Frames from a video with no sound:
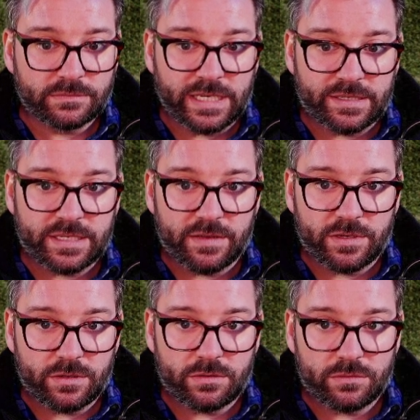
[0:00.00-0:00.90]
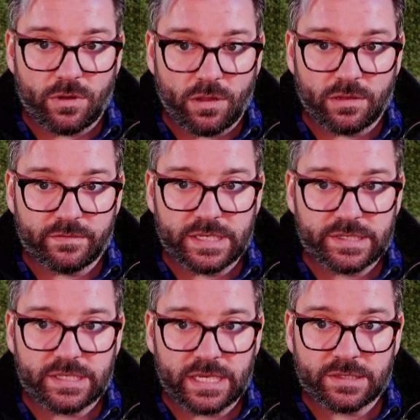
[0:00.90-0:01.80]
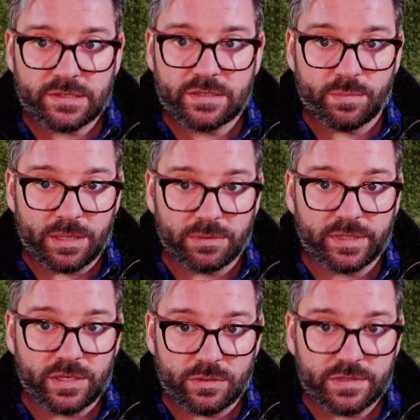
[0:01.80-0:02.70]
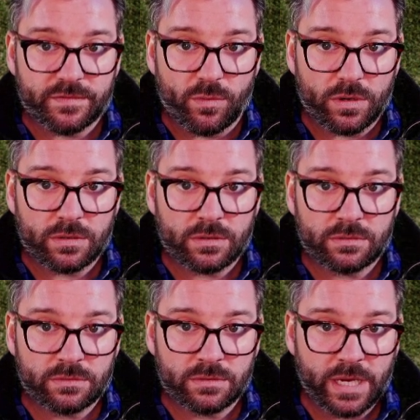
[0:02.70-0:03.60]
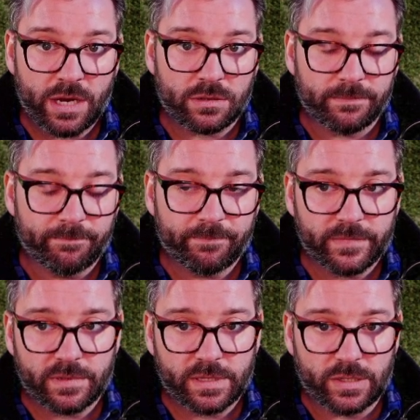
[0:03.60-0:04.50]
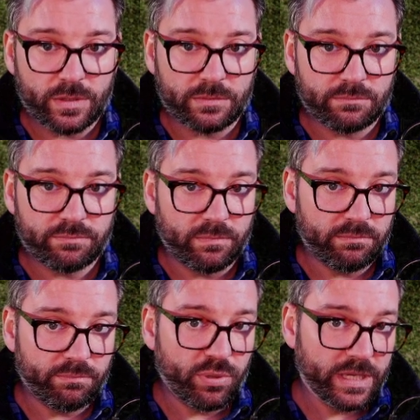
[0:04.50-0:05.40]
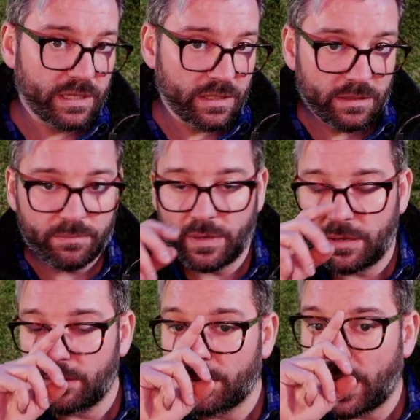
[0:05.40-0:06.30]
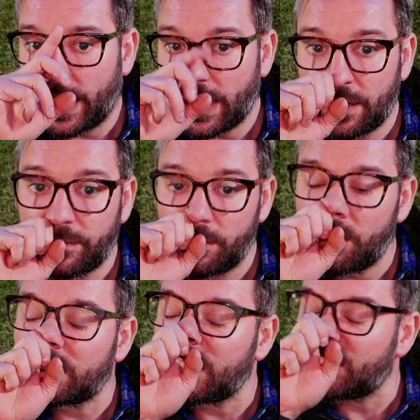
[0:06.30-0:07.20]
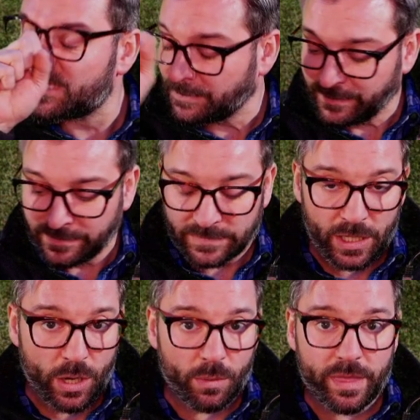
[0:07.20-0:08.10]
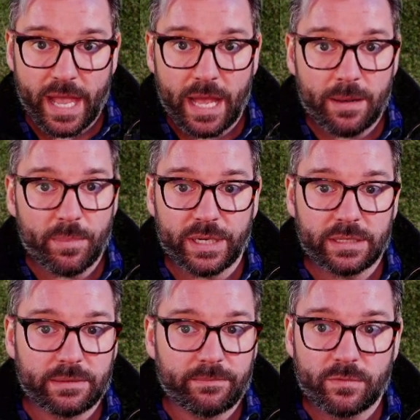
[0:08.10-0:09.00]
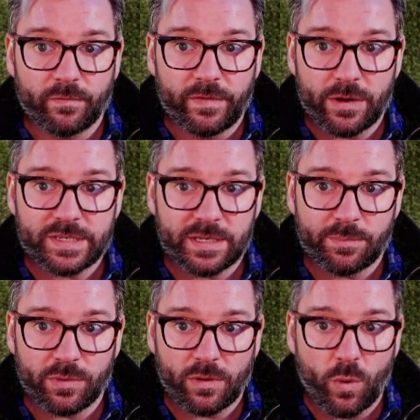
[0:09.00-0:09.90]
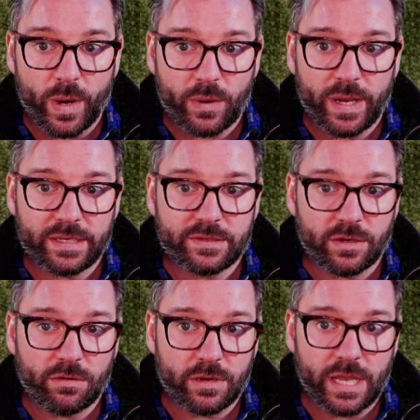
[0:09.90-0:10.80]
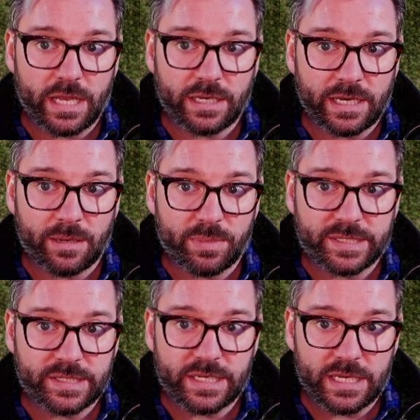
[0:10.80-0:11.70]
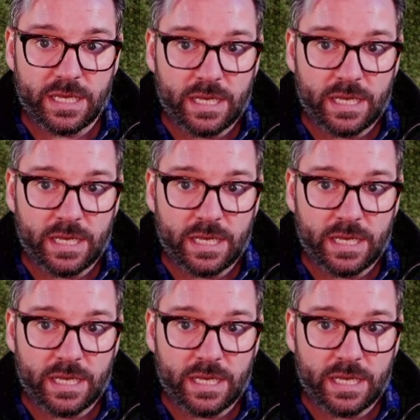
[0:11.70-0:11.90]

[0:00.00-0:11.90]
And it's given you all of these things to be able to use for Errol. You could put in a icon if you want to and go with that, but very simple, quick way to create an NPC.